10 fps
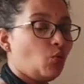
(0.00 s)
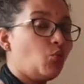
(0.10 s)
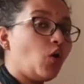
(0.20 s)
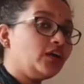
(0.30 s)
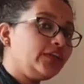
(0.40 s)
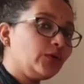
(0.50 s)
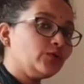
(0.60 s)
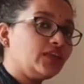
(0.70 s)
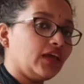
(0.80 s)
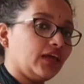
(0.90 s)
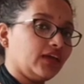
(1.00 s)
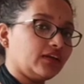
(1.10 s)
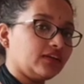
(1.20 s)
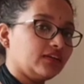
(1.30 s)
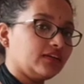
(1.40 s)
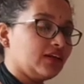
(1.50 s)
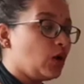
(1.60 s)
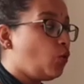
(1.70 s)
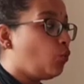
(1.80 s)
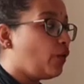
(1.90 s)
What do you think?
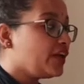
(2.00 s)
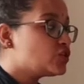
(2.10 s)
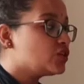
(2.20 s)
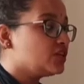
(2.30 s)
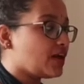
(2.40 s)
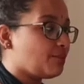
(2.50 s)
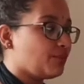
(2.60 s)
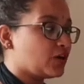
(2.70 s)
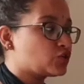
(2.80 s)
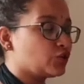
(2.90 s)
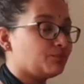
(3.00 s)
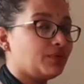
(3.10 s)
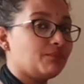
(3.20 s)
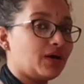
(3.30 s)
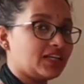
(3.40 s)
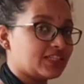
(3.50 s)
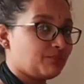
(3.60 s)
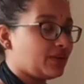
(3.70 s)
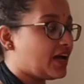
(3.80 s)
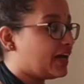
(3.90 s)
Which number should be
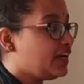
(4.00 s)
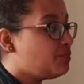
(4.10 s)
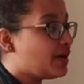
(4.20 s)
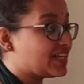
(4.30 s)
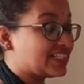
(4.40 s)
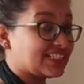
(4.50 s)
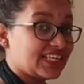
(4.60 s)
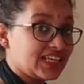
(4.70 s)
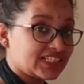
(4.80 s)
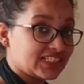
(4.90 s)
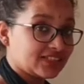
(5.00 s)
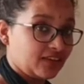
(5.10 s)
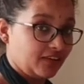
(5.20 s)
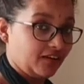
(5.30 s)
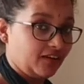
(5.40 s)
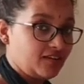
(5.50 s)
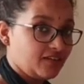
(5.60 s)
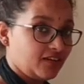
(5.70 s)
multiplied by 6 here